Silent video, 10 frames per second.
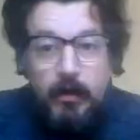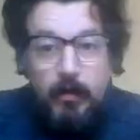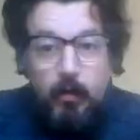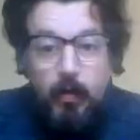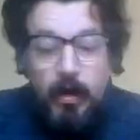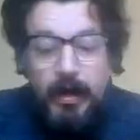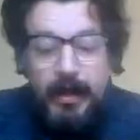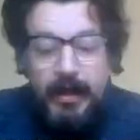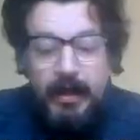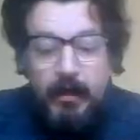
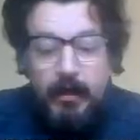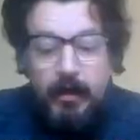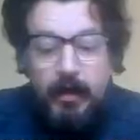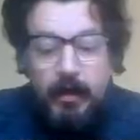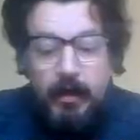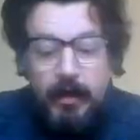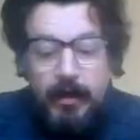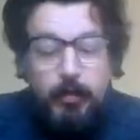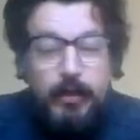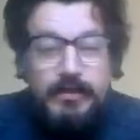why,
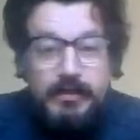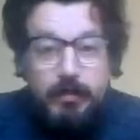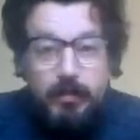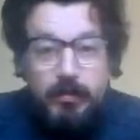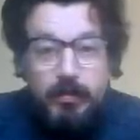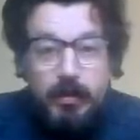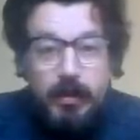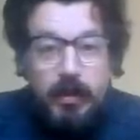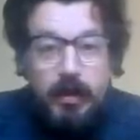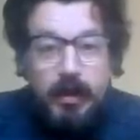in principle,
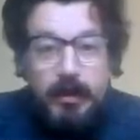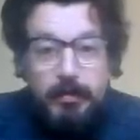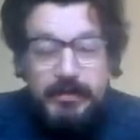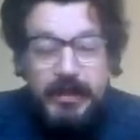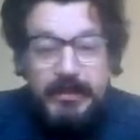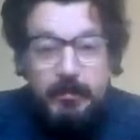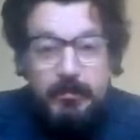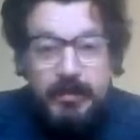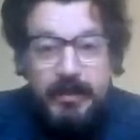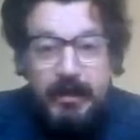highly protected
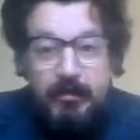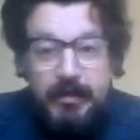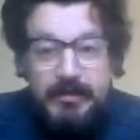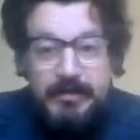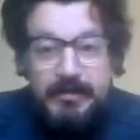marine areas